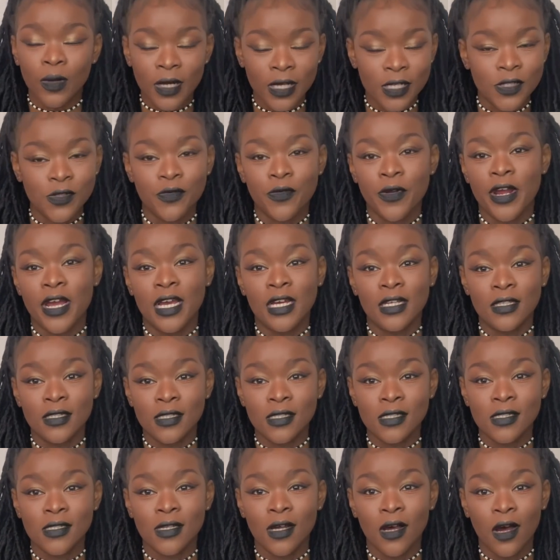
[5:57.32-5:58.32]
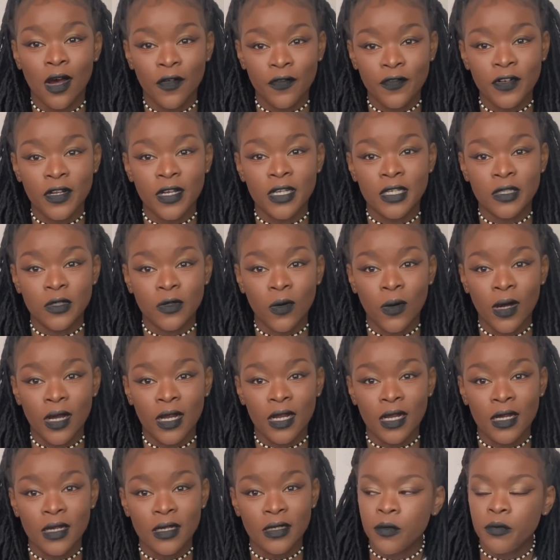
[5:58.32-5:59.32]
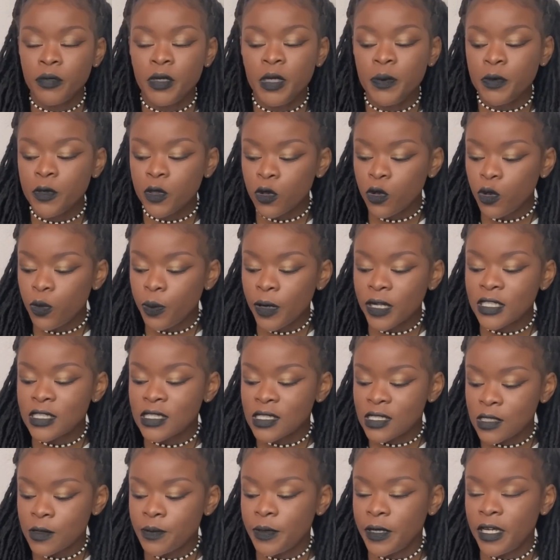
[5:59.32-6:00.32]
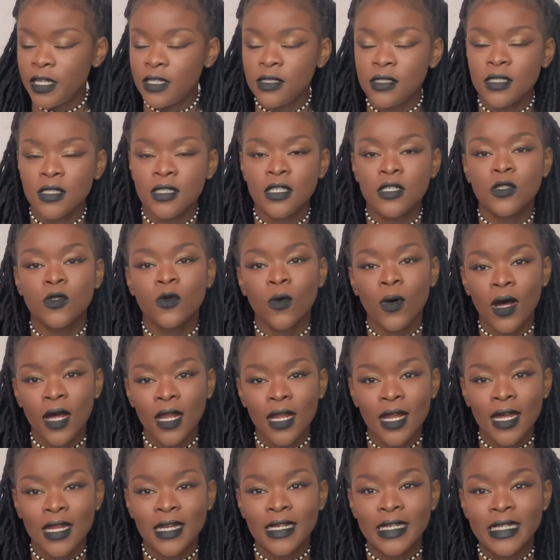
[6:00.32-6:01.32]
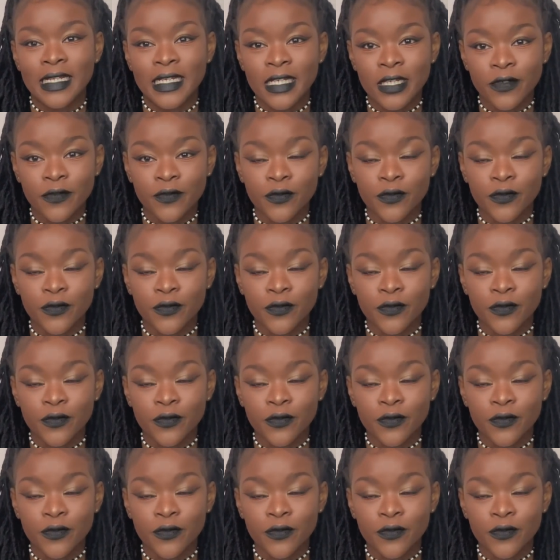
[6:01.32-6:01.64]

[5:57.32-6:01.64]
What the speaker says: rains after INYANGA. People who participate in INYANGA leave